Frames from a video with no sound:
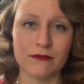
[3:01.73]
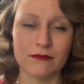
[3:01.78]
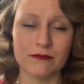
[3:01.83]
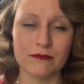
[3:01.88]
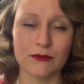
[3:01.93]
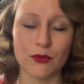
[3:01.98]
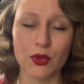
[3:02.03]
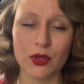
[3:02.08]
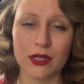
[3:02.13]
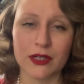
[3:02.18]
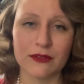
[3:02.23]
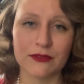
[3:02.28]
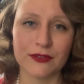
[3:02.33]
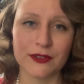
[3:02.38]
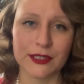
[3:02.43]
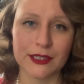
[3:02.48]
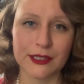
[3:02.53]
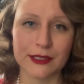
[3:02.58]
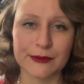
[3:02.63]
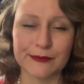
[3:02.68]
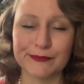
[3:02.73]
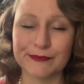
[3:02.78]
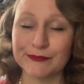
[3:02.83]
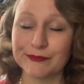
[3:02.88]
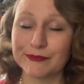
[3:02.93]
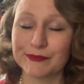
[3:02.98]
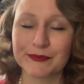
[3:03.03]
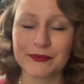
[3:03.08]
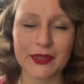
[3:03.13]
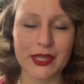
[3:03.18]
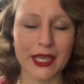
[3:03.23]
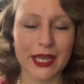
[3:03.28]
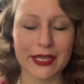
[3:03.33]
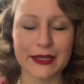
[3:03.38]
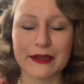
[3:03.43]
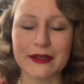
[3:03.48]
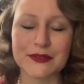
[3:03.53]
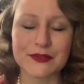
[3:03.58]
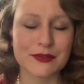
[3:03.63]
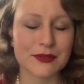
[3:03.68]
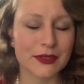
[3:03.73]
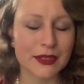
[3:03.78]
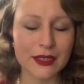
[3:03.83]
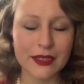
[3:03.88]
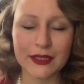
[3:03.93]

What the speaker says: more for, I guess,